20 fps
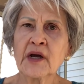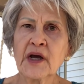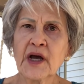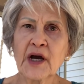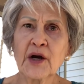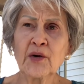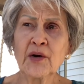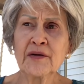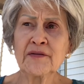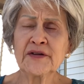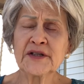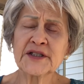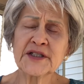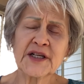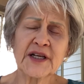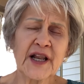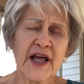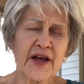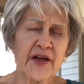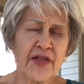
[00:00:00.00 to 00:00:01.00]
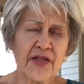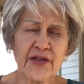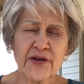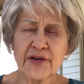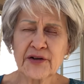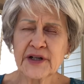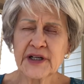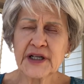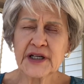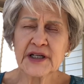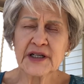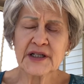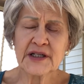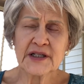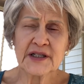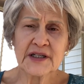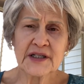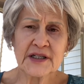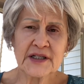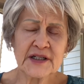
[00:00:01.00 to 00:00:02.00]
equivalent to like
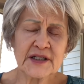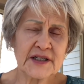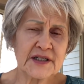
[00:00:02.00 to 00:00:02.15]
30